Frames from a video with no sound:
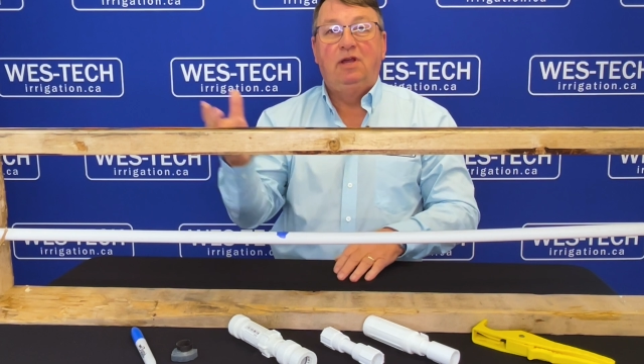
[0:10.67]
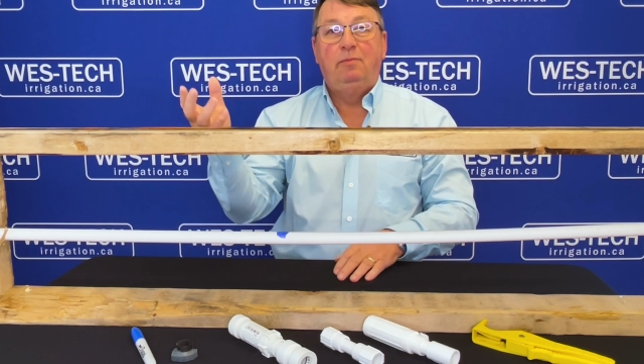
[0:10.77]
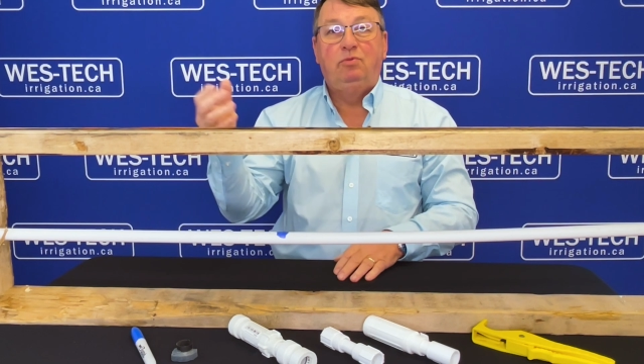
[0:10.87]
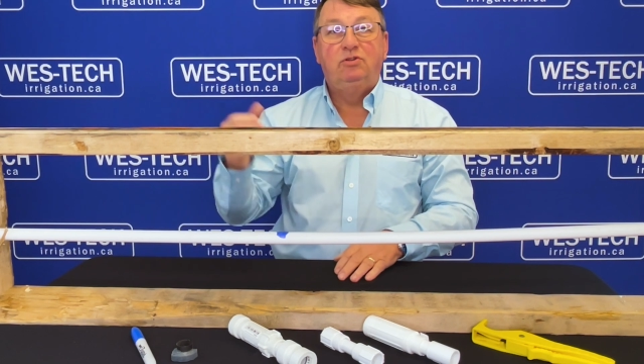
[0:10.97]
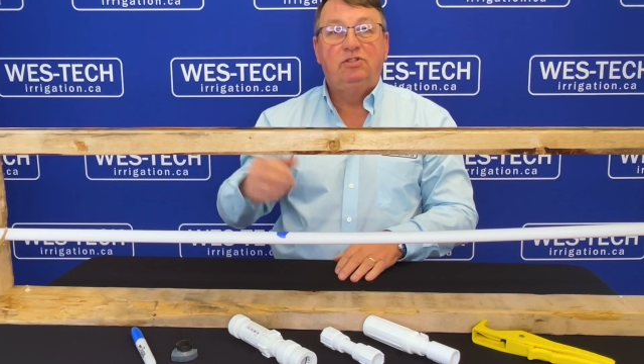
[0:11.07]

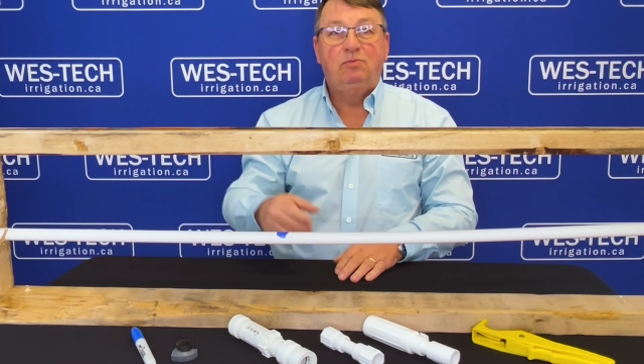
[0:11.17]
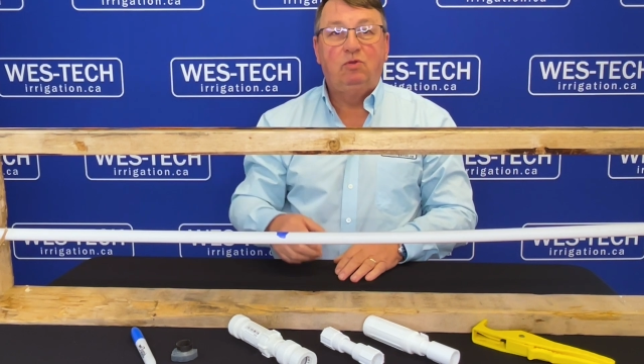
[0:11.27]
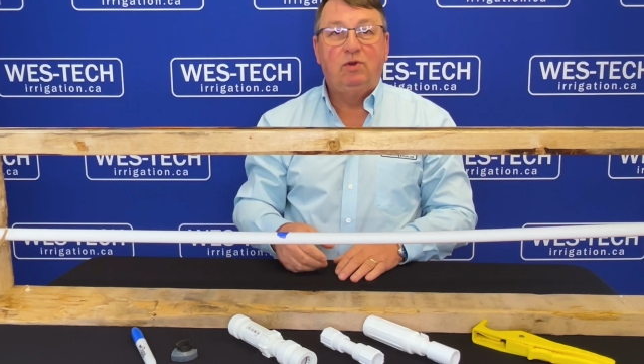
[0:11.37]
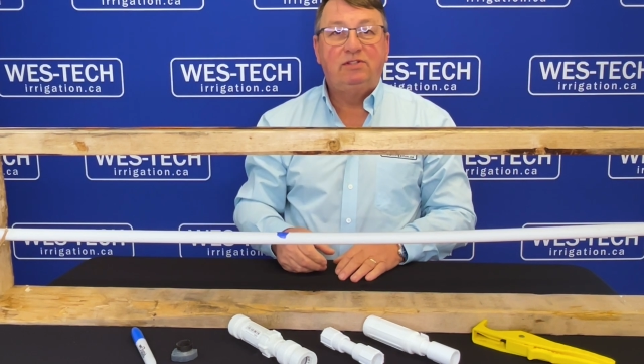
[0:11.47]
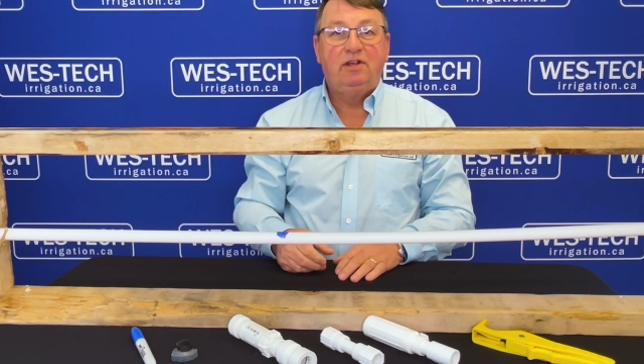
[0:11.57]
I'm Bruce, I'm with
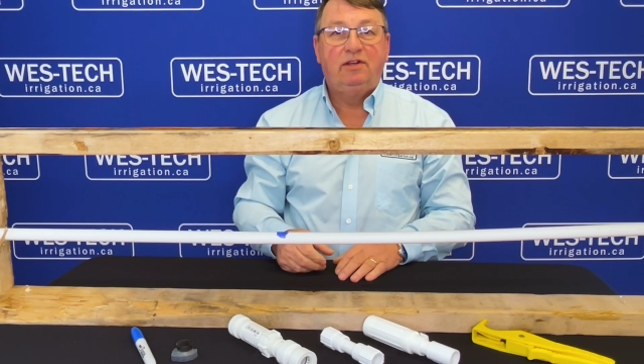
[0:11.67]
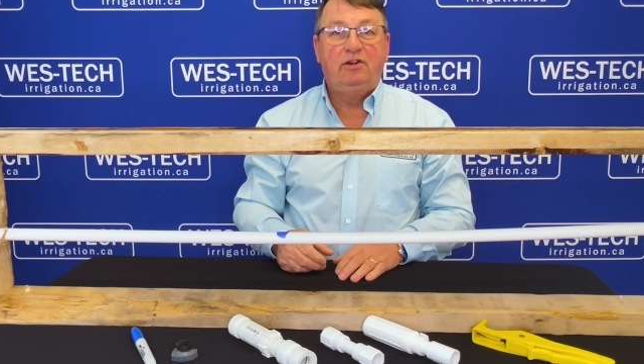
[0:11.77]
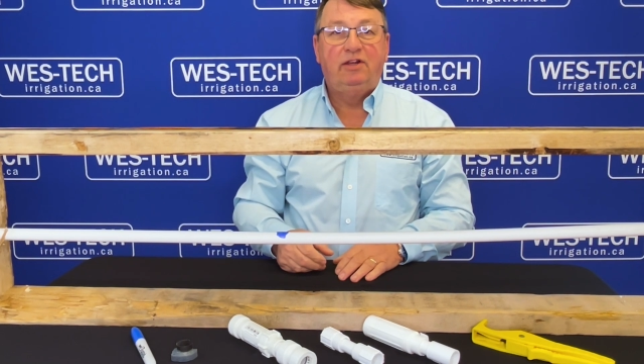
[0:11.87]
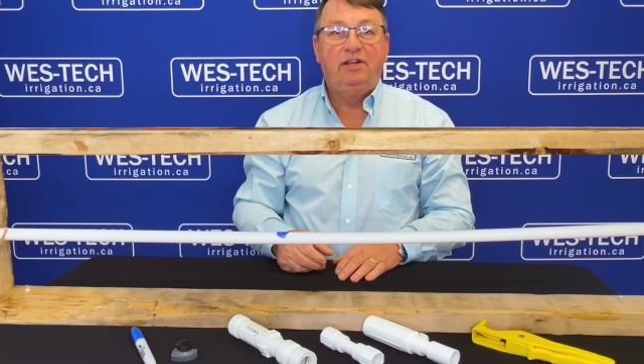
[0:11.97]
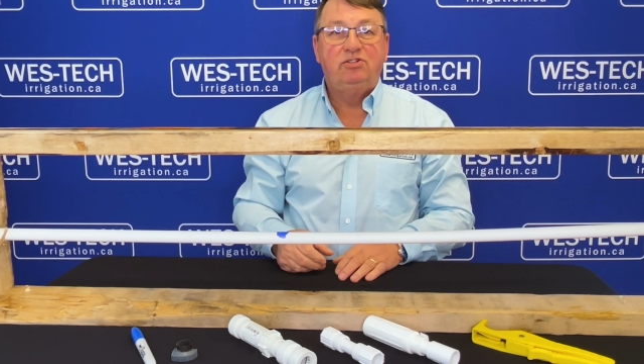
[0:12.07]
Wes-Tech
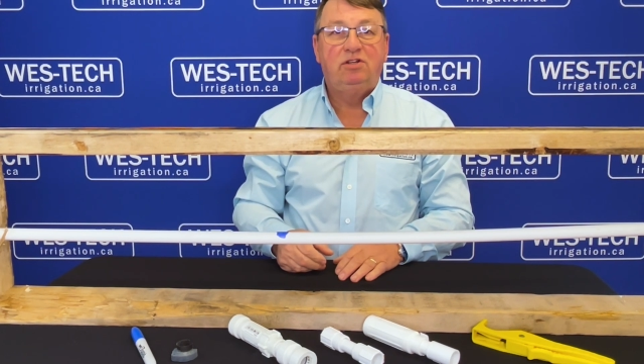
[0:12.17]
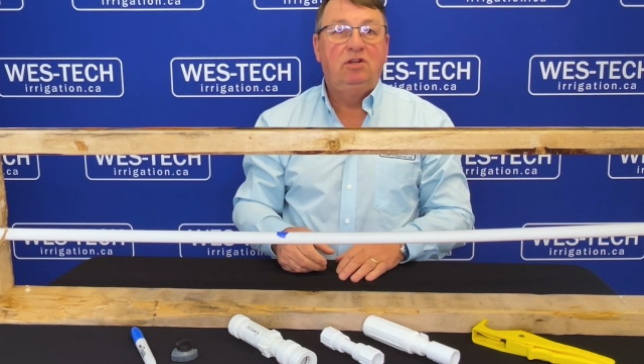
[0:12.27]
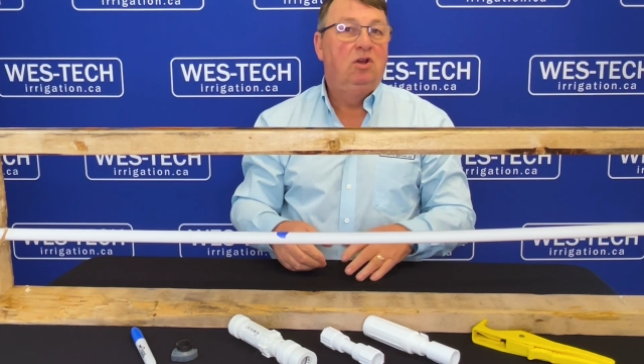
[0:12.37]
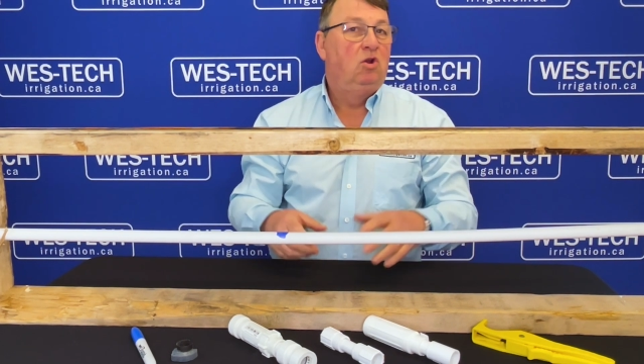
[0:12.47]
Irrigation.